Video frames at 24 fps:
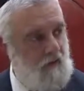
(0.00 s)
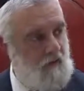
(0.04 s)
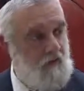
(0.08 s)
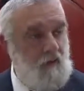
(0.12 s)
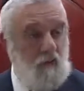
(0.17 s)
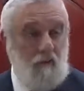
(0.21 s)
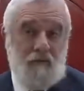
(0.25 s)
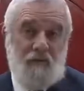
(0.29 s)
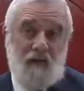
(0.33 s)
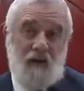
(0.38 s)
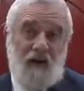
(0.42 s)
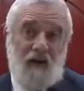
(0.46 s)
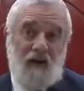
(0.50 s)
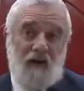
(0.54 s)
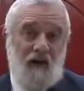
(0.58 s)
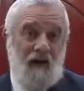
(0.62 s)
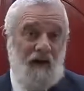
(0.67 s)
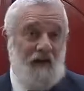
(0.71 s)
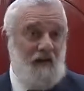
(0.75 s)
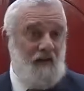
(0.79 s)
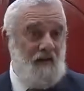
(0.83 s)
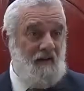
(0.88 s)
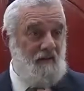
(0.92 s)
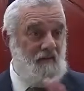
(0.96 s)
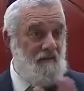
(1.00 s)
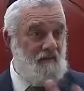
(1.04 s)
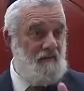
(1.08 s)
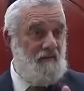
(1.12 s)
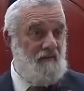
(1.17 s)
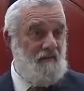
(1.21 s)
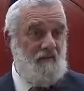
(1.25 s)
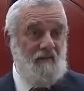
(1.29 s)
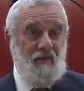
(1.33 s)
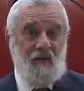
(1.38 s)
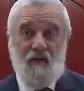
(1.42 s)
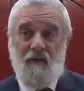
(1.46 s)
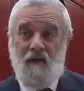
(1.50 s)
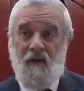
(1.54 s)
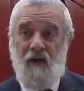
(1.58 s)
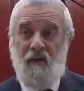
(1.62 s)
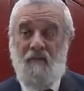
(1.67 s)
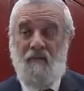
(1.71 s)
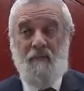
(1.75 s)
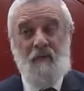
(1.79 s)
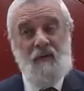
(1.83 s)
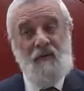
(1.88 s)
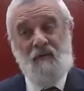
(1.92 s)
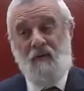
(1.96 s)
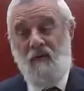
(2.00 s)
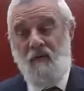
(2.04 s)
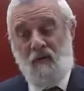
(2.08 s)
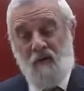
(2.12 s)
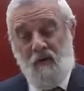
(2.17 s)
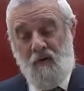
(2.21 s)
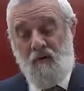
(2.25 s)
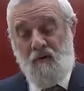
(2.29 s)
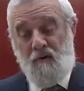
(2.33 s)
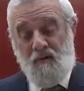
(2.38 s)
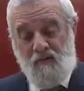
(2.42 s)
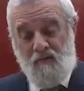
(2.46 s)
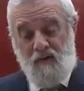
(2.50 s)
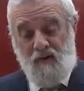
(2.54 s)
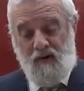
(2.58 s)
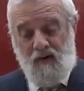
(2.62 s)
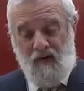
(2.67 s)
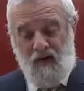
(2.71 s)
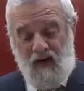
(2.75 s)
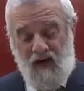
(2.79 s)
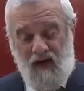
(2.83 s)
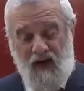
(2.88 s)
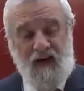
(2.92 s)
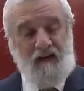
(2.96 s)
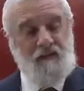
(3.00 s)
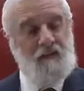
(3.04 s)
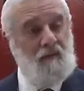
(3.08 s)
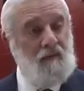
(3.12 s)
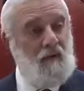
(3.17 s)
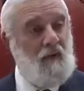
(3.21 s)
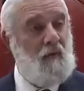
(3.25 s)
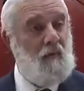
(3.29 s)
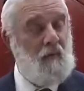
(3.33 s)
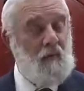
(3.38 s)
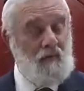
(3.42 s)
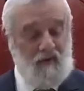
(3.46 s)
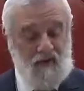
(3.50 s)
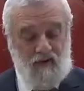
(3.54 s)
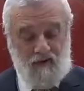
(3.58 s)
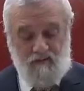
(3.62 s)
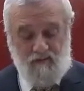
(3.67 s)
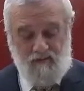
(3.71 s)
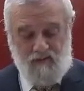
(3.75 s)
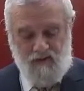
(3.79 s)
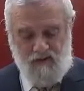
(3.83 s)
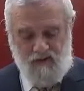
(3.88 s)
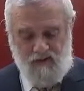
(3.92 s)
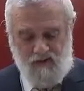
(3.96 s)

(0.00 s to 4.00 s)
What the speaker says: Don't think I fear them even though I had to deal with them.